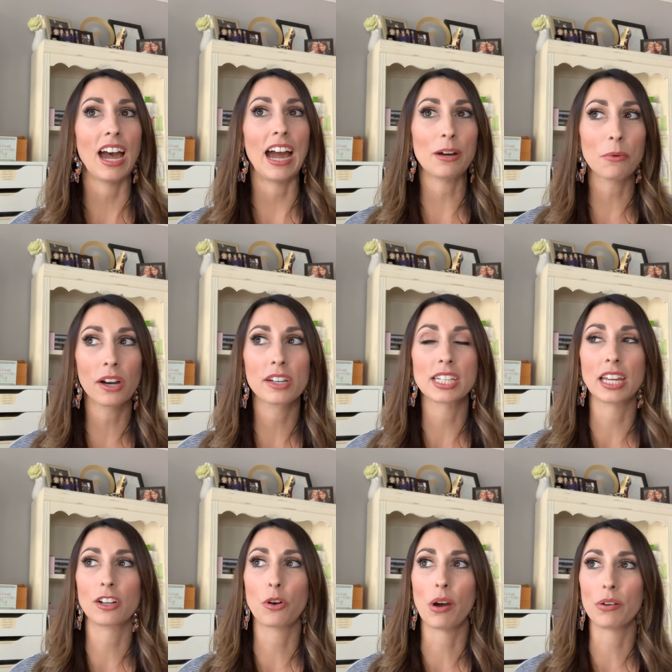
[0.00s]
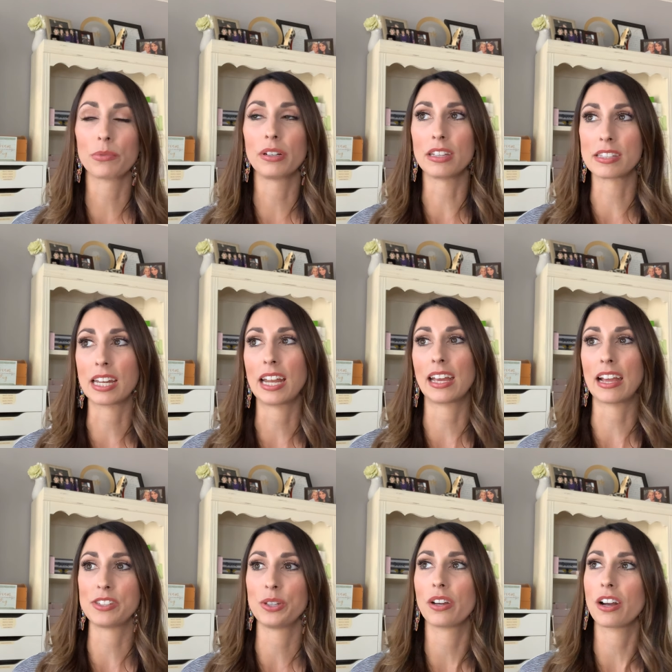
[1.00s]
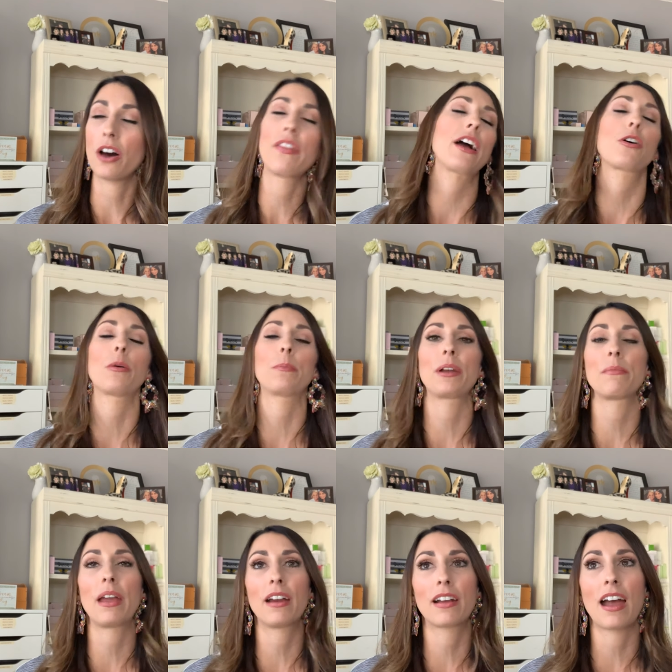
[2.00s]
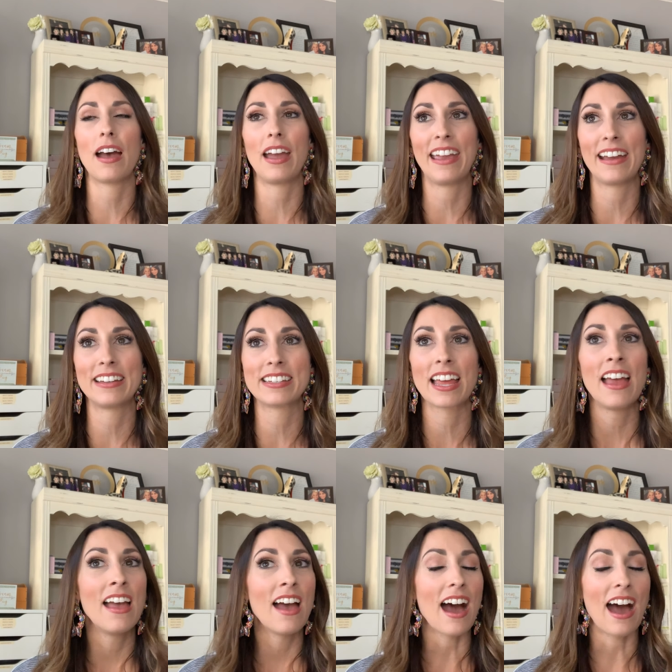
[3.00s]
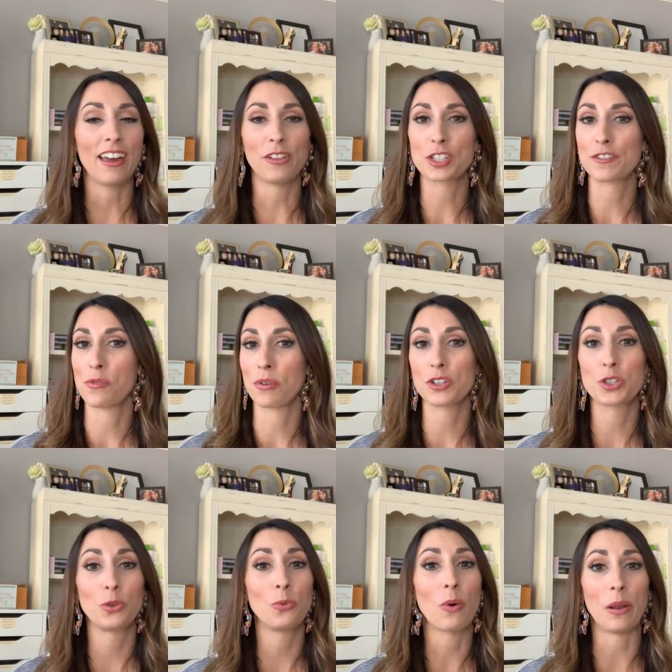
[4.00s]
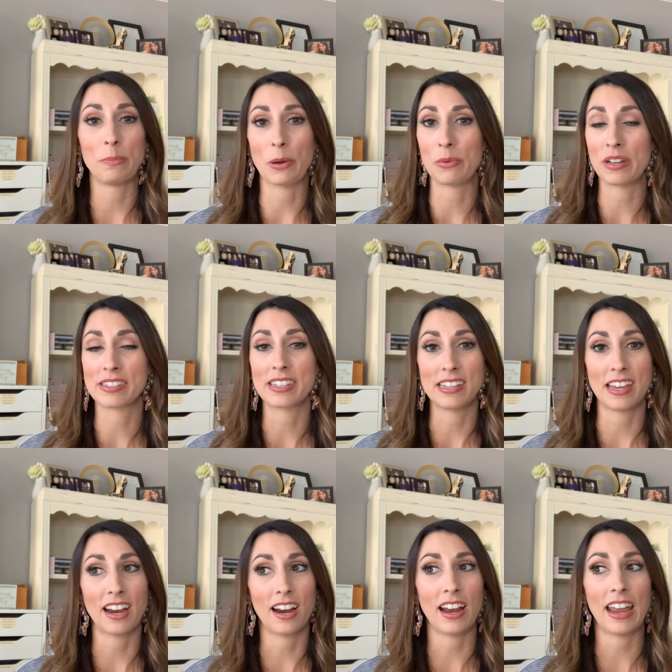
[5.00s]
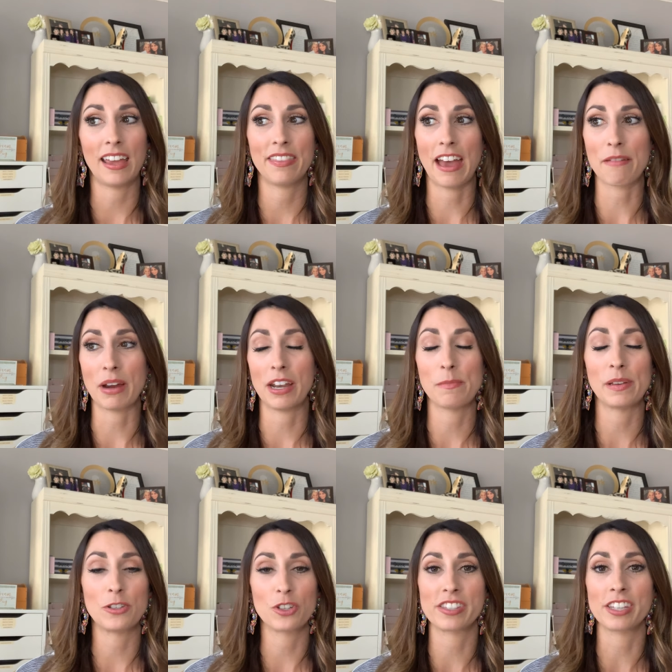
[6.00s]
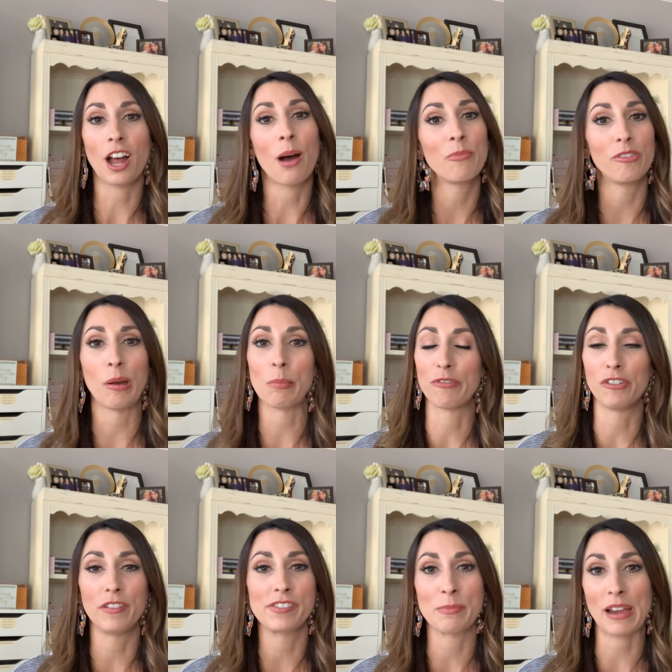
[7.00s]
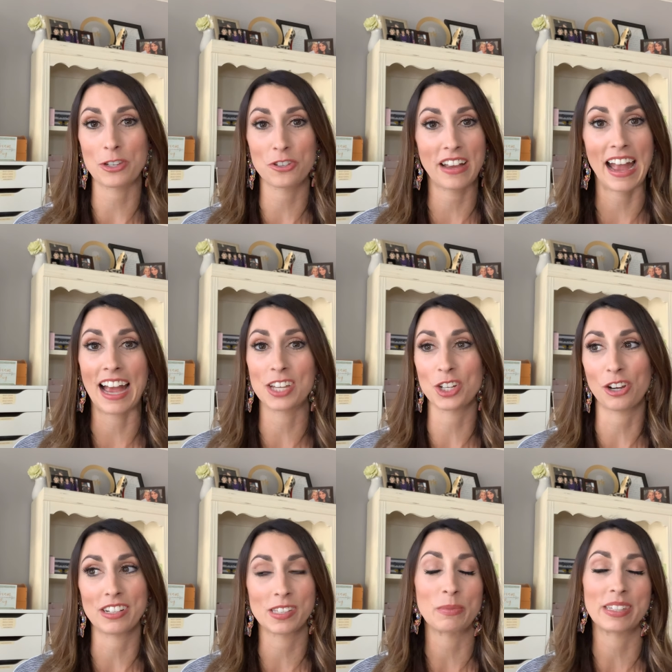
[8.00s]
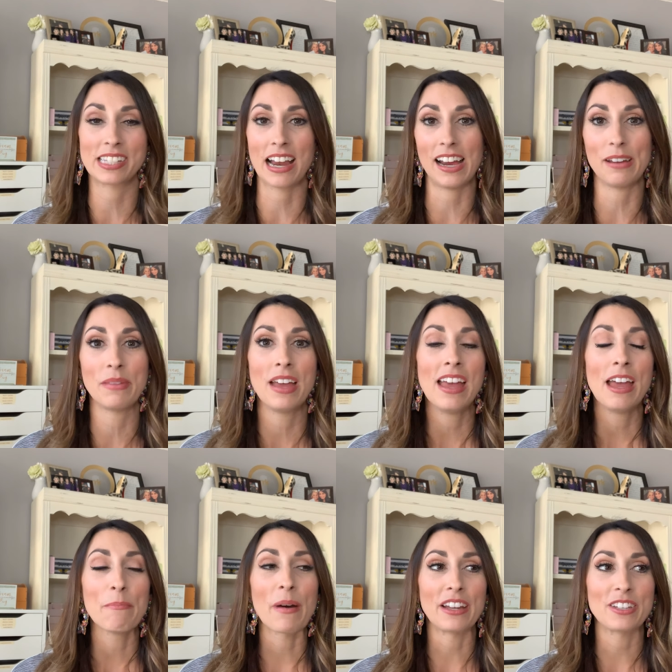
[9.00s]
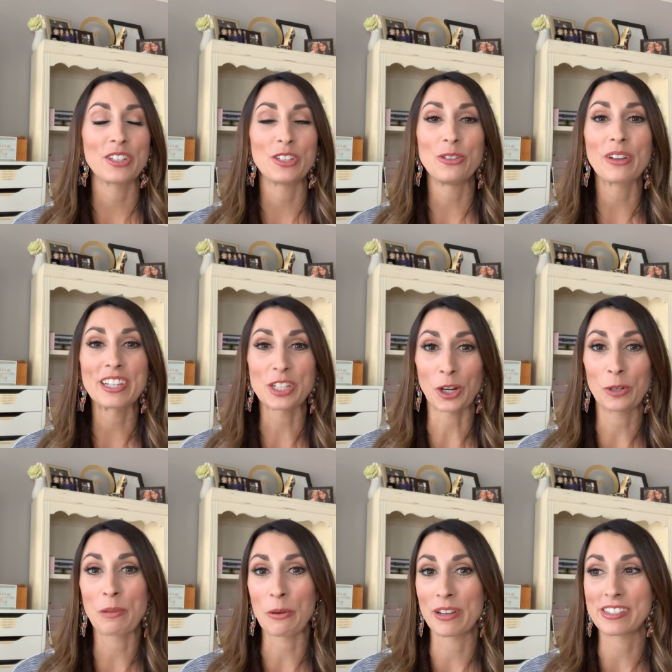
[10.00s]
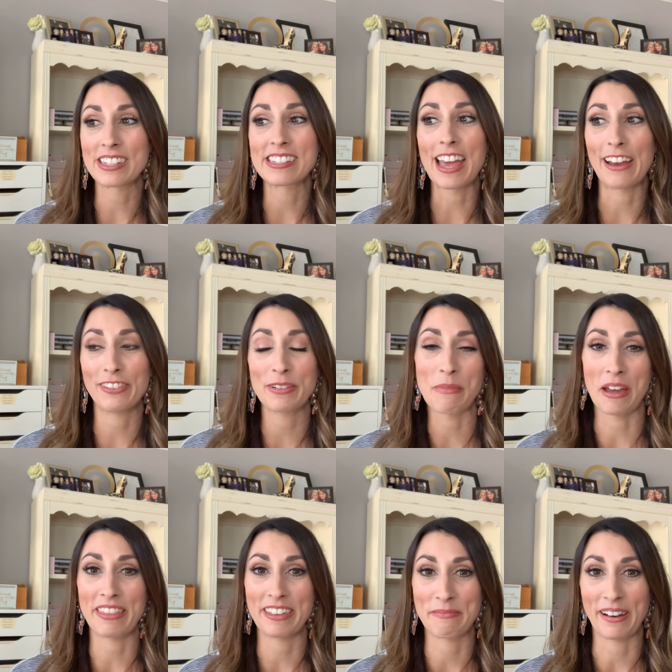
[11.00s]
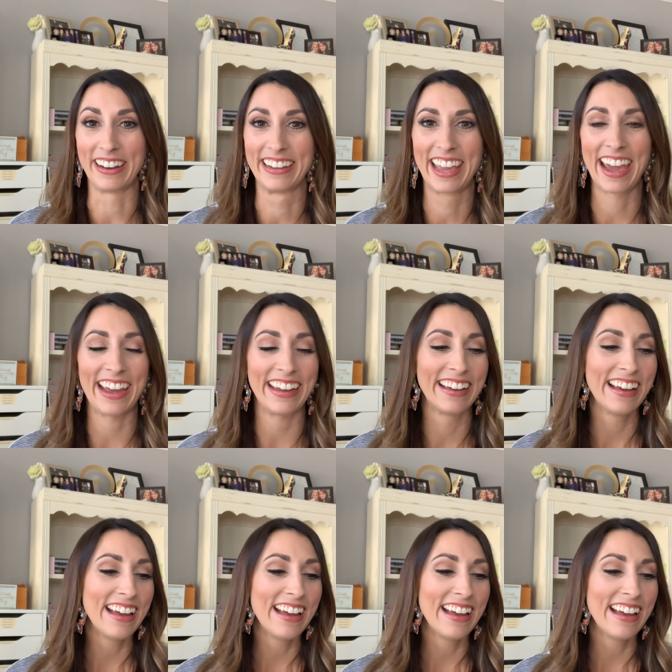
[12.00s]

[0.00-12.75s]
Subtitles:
I worked in, quote, real estate, I guess you could call that corporate America. And I looked forward to one bonus a year, and that might have been just an envelope full of some extra cash at Christmas time. But you get to earn bonuses every month in Mary Kay.